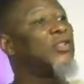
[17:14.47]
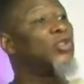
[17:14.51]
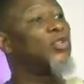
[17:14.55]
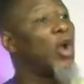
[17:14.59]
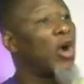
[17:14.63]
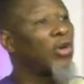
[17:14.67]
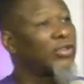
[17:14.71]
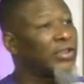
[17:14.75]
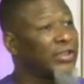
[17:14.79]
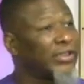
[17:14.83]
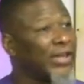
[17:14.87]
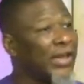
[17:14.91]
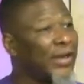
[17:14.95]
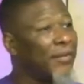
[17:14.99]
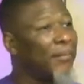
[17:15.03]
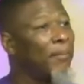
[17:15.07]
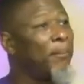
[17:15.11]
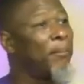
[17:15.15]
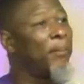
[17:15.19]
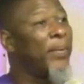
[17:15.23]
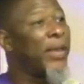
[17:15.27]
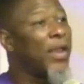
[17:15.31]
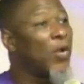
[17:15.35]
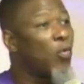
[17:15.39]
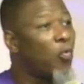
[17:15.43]
doctrine,
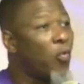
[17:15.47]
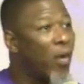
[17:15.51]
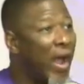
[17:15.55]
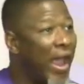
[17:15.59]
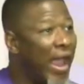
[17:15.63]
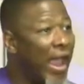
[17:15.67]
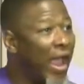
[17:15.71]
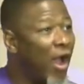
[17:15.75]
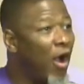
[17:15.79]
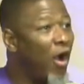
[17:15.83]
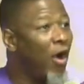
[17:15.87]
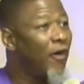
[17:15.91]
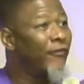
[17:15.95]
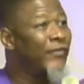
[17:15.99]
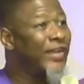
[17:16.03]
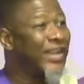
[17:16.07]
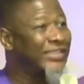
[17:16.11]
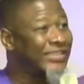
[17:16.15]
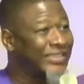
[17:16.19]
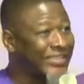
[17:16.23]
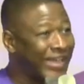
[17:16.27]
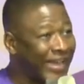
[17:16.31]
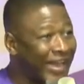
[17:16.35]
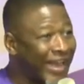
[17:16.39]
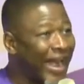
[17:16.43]
beware of the
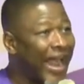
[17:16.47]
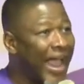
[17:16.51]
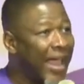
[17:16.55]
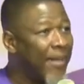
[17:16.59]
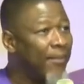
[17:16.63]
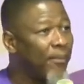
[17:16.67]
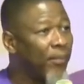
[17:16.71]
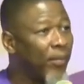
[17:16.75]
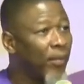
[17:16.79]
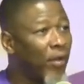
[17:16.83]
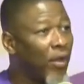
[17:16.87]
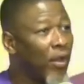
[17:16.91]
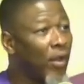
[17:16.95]
scribe,